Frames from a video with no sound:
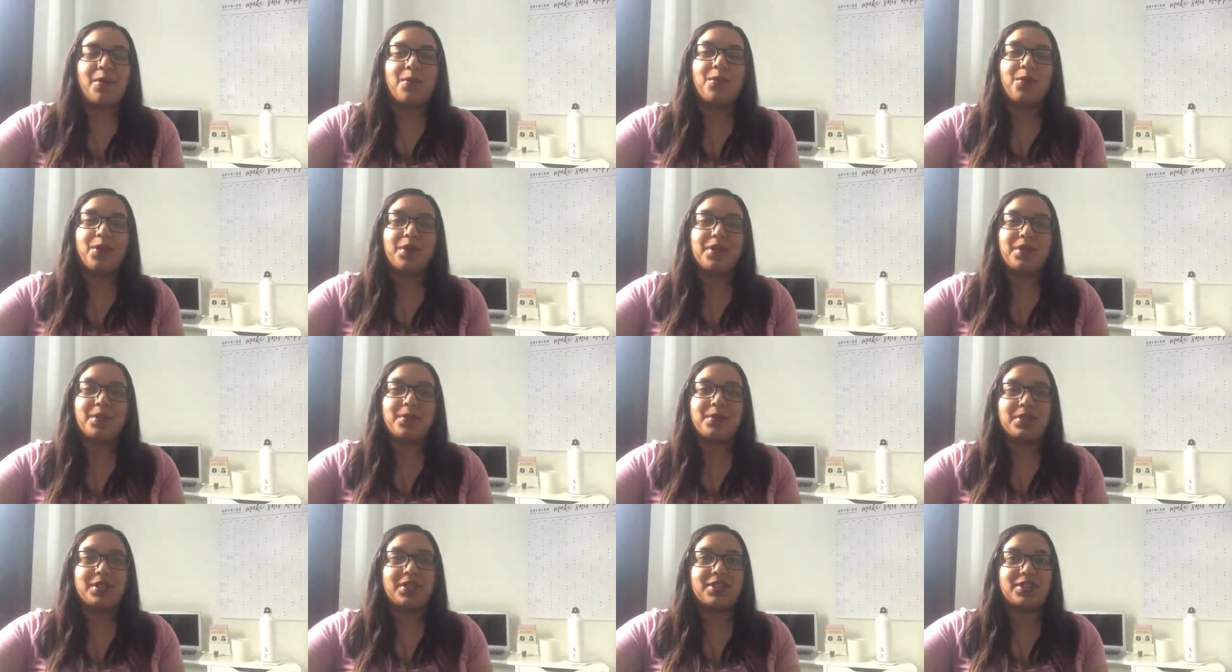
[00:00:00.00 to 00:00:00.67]
What
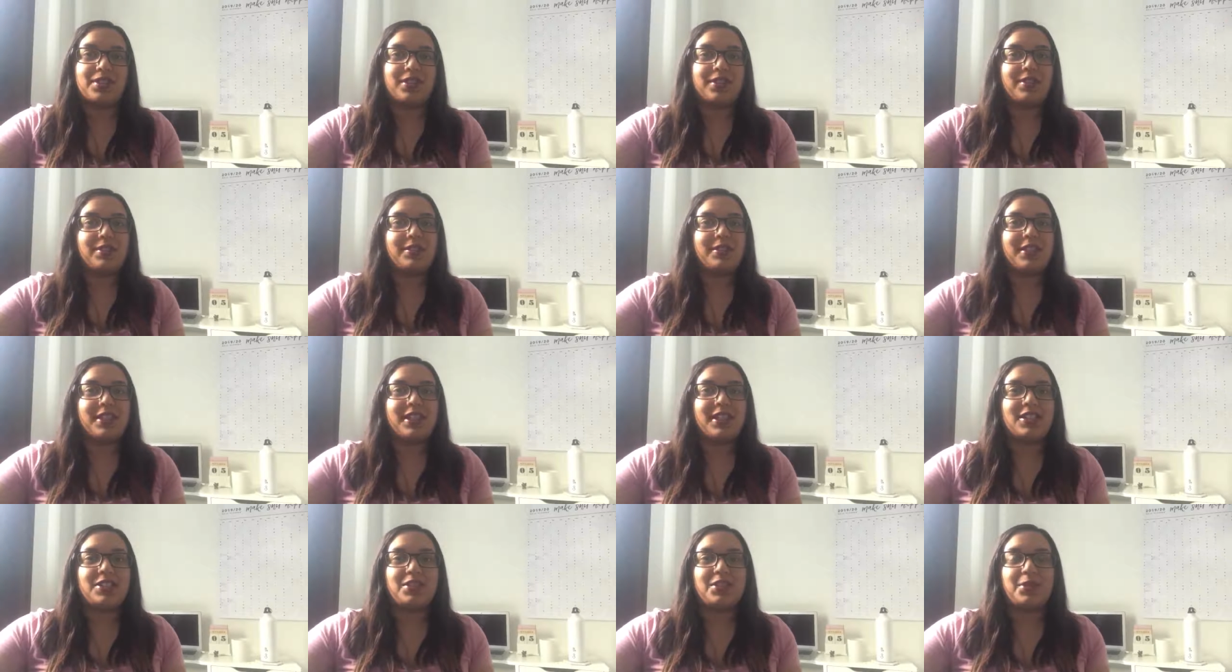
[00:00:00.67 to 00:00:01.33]
you want to do
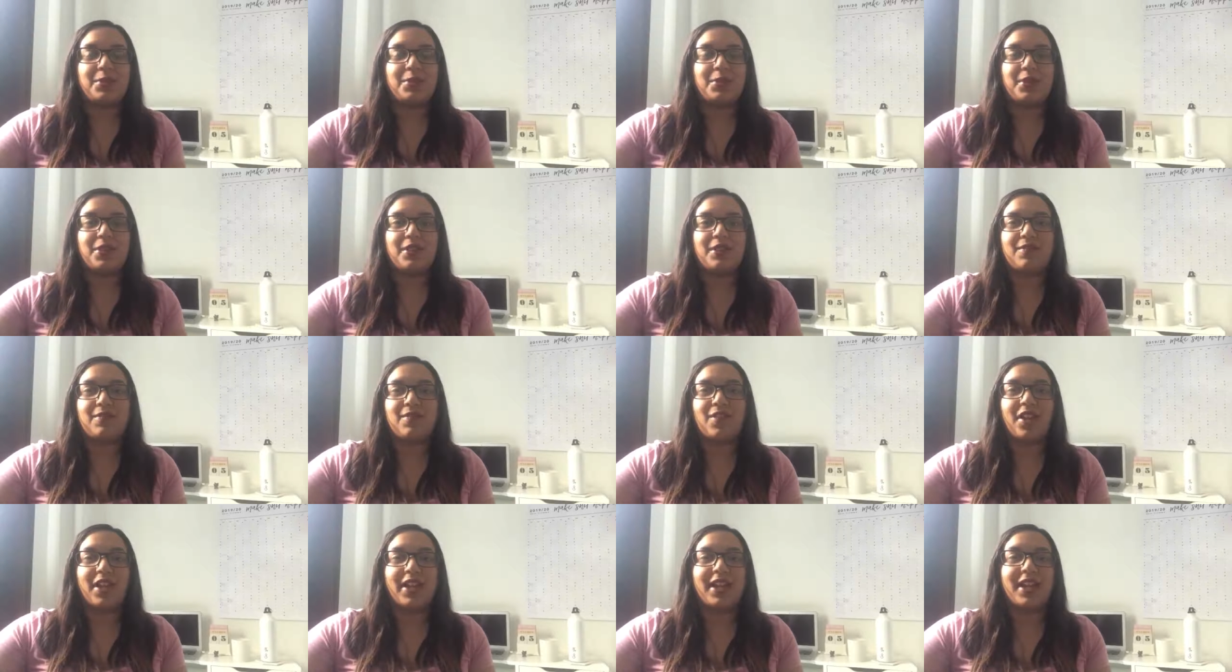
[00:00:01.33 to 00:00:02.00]
is you want to
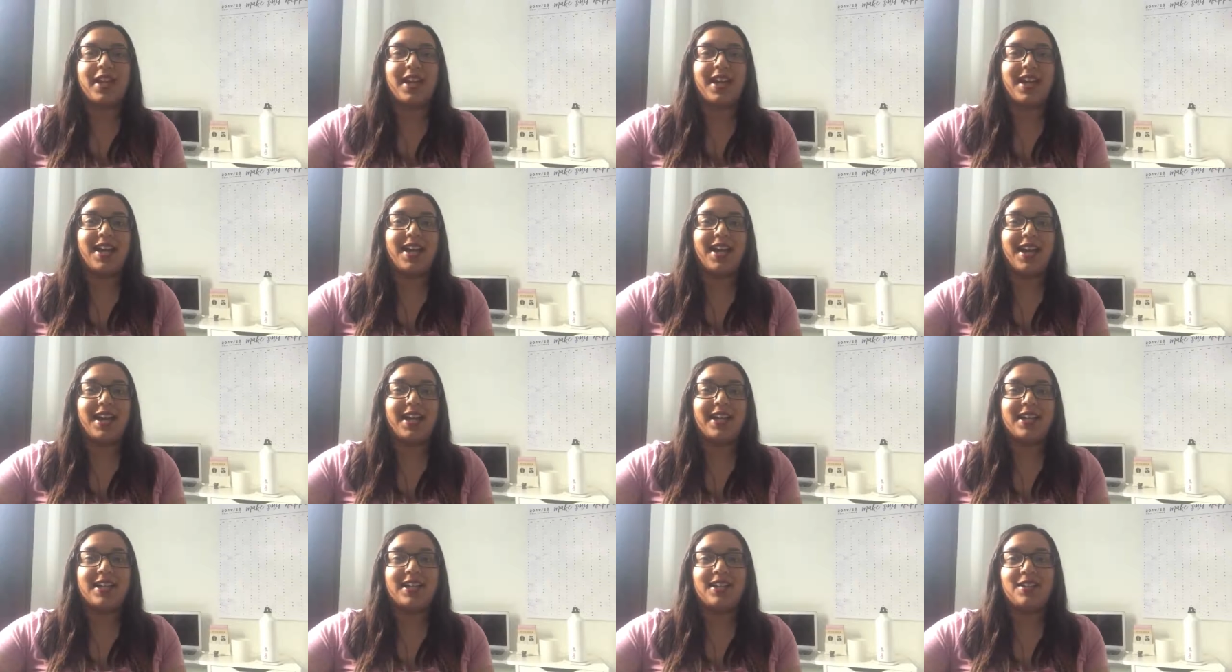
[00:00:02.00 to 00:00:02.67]
write
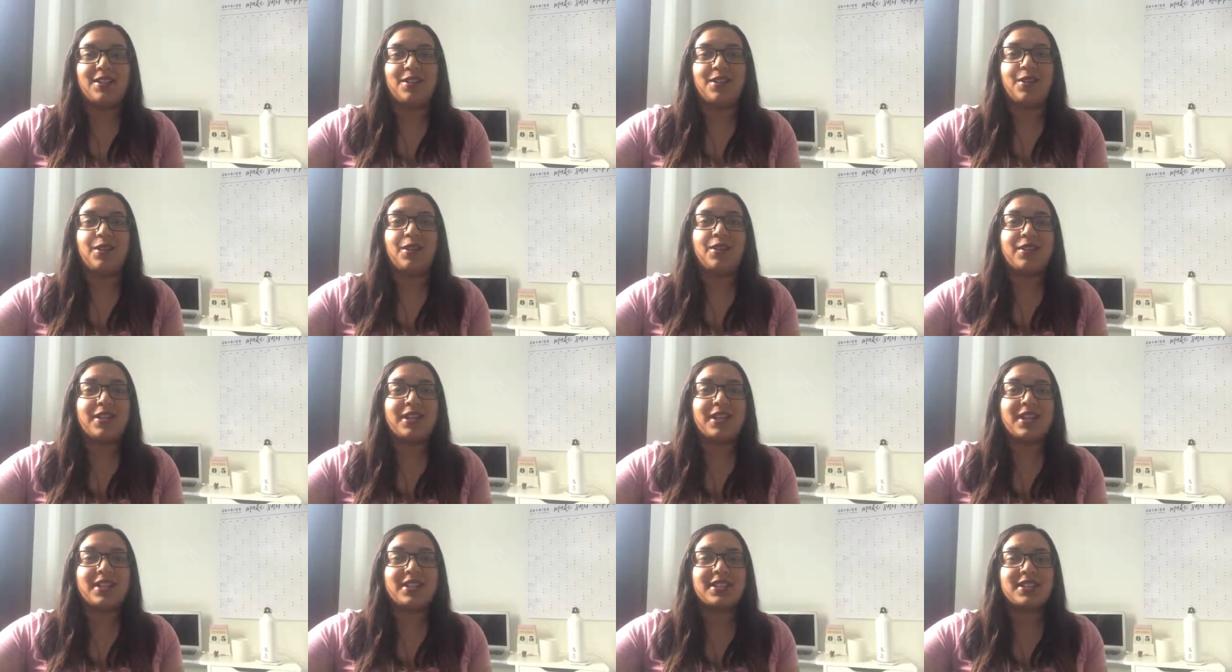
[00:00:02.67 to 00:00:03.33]
a
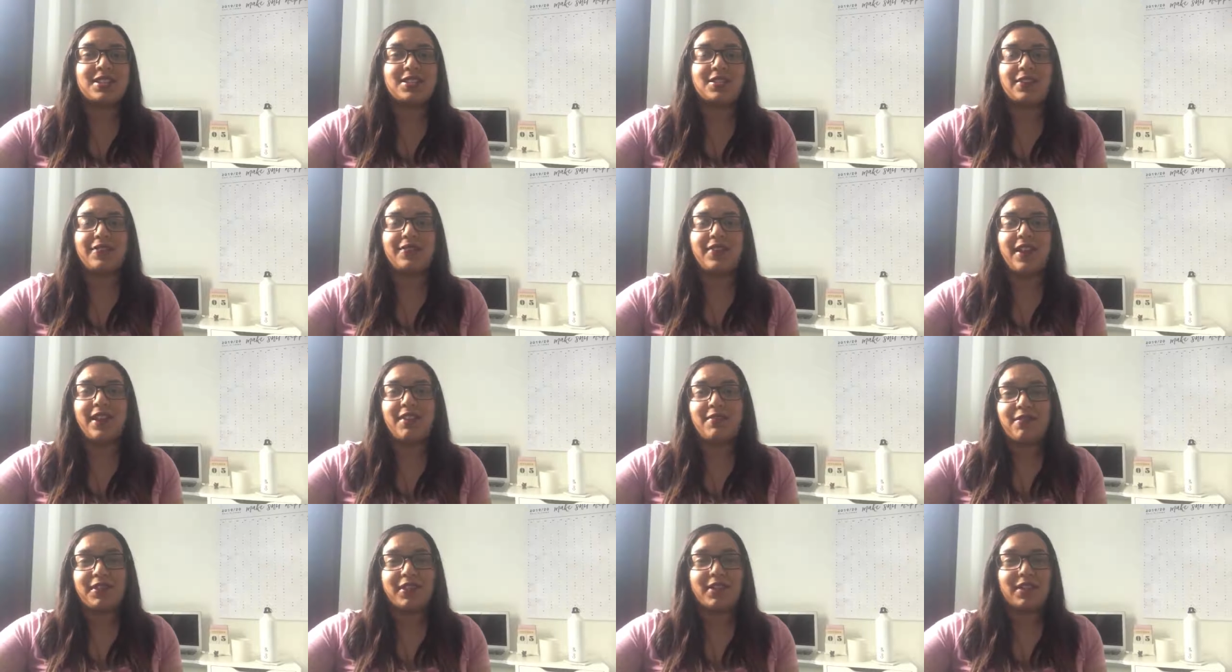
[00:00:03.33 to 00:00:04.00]
long list of
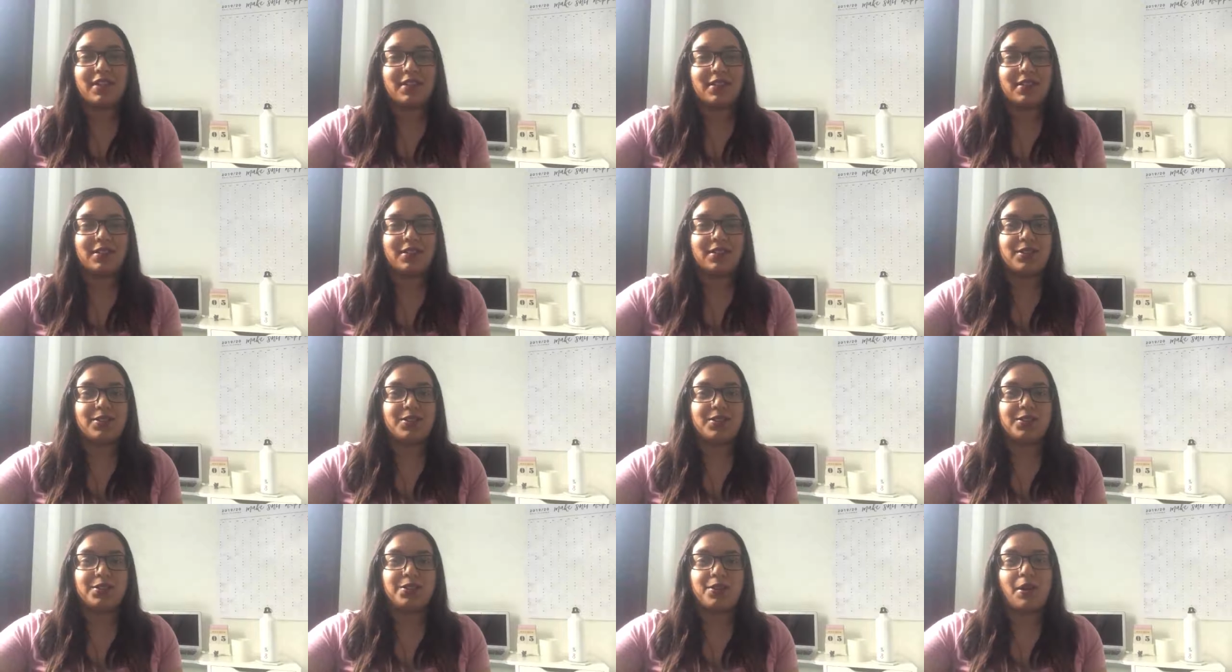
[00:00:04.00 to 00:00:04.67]
everything that you
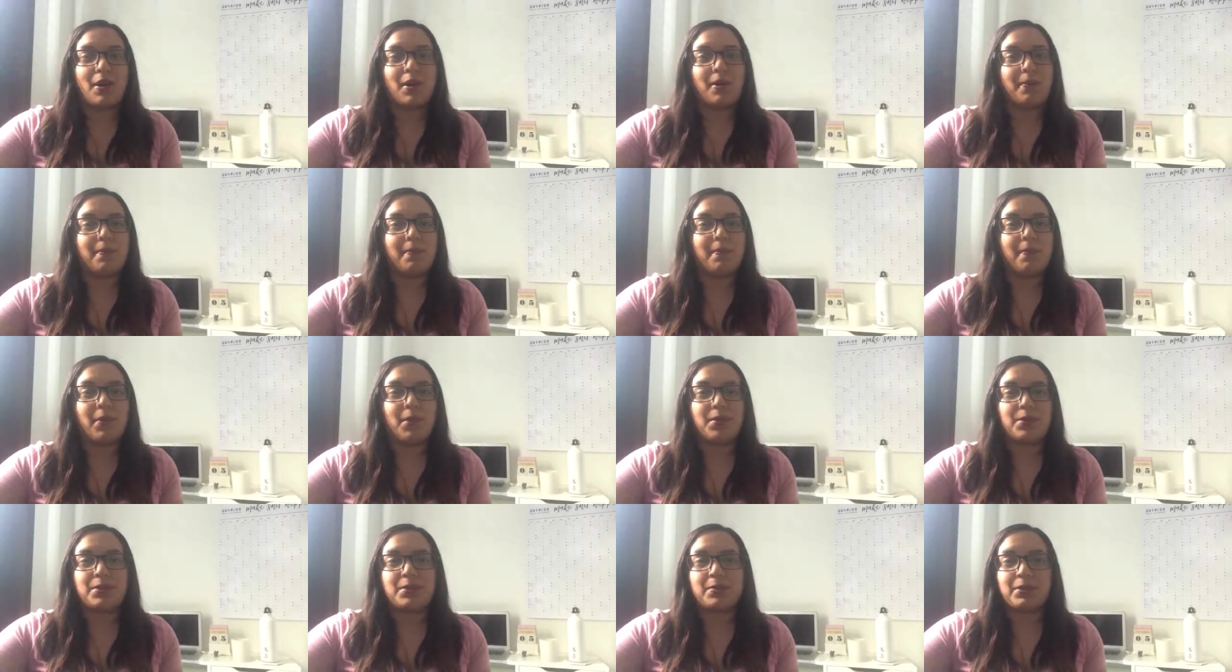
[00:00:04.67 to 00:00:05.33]
do on
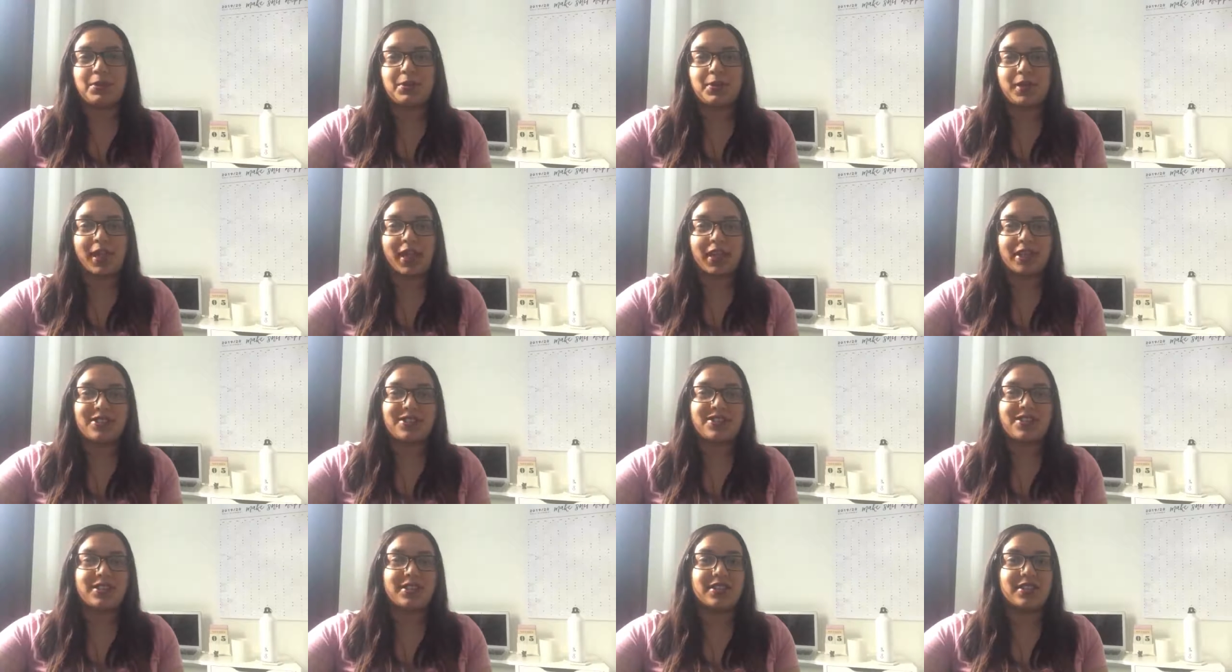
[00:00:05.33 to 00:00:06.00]
multiple
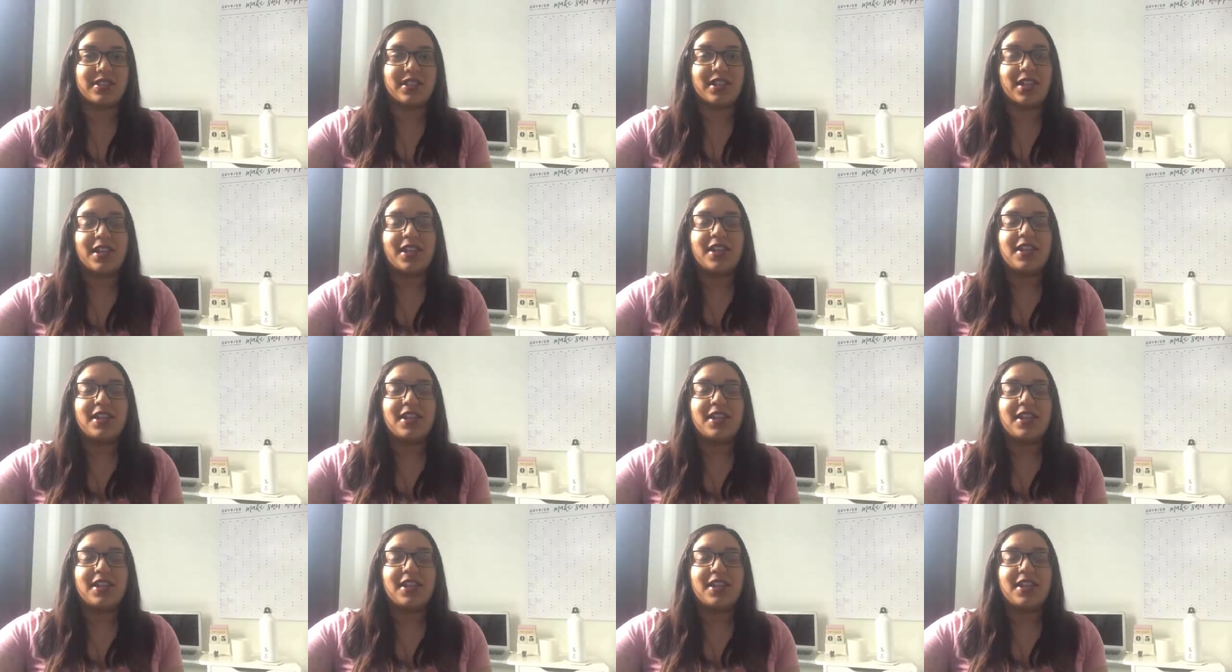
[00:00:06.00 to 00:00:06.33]
occasions.